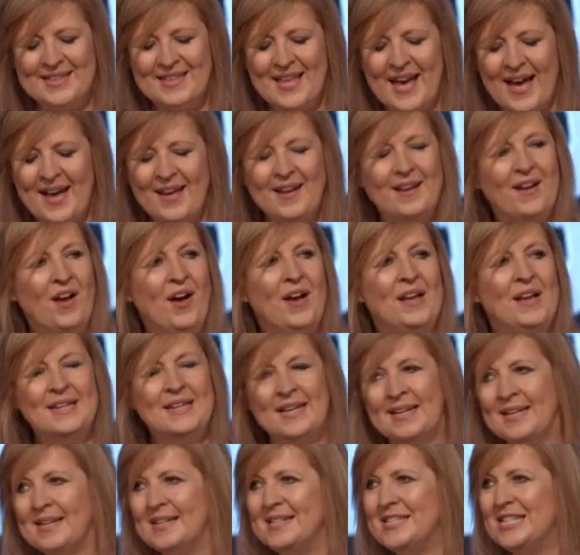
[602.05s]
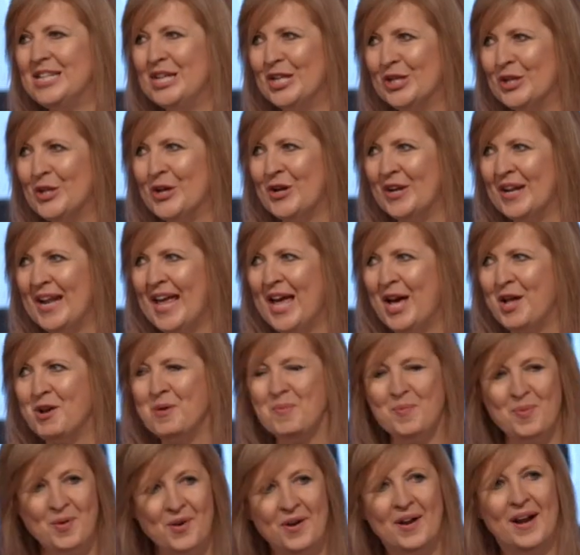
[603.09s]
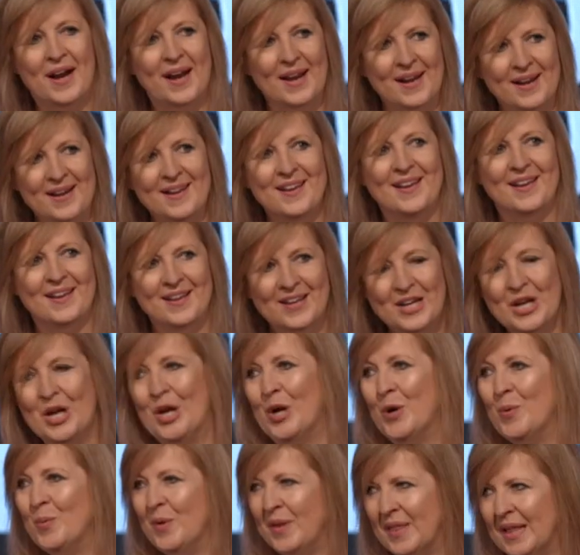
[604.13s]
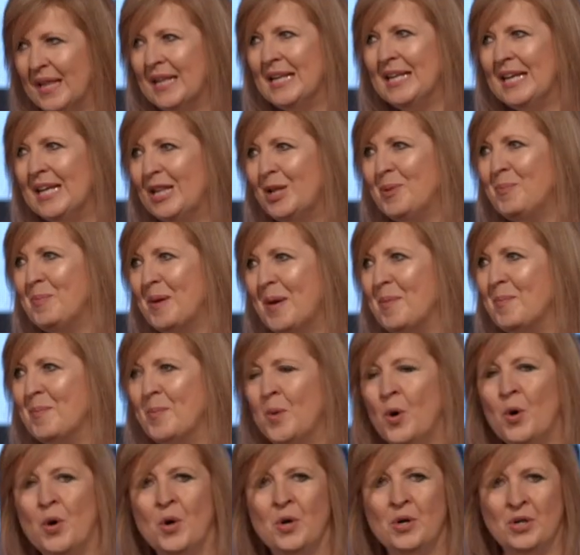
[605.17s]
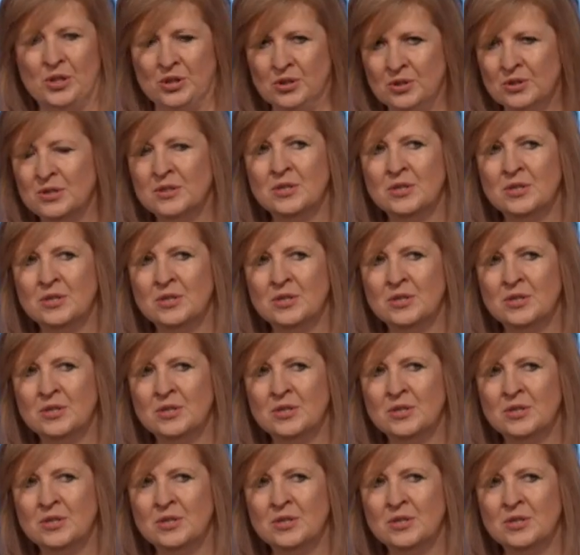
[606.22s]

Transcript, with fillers: that needed to learn how to pray with a little bit more